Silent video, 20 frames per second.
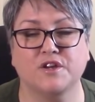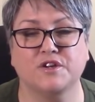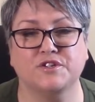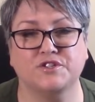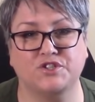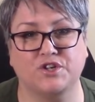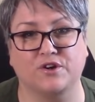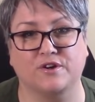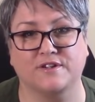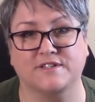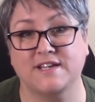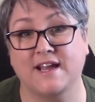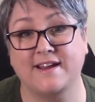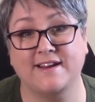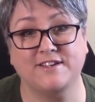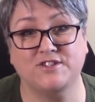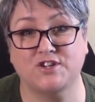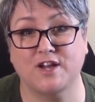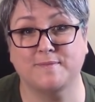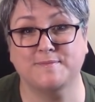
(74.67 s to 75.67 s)
Sure,
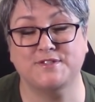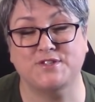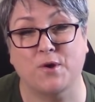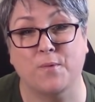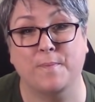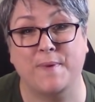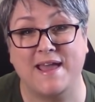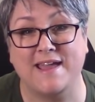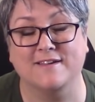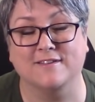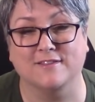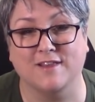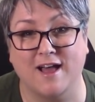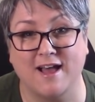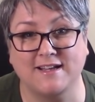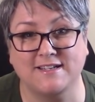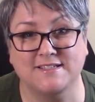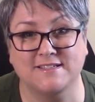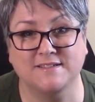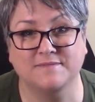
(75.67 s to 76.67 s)
tiny jobs don't pay a
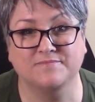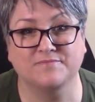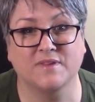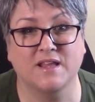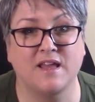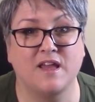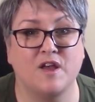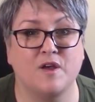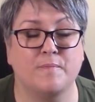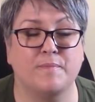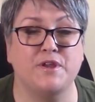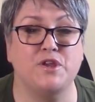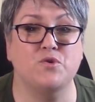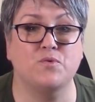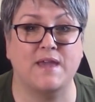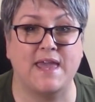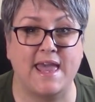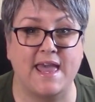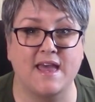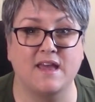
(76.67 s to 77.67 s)
lot, but you
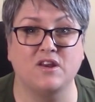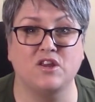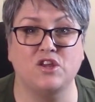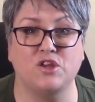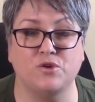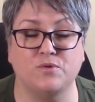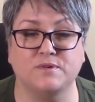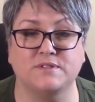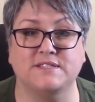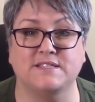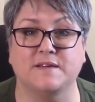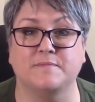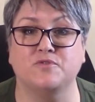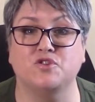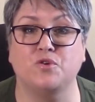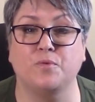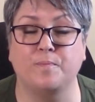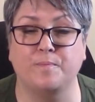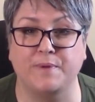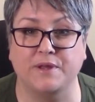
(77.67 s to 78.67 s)
can use them
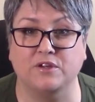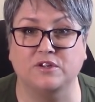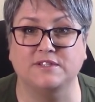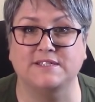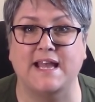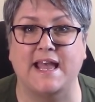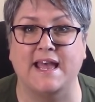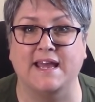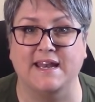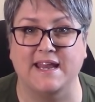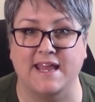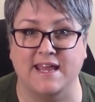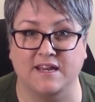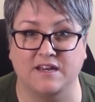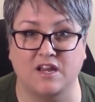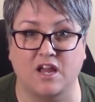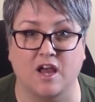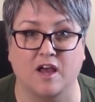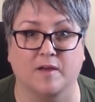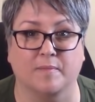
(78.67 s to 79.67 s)
to build an
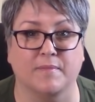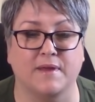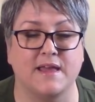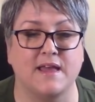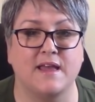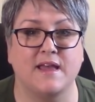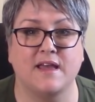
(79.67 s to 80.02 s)
income.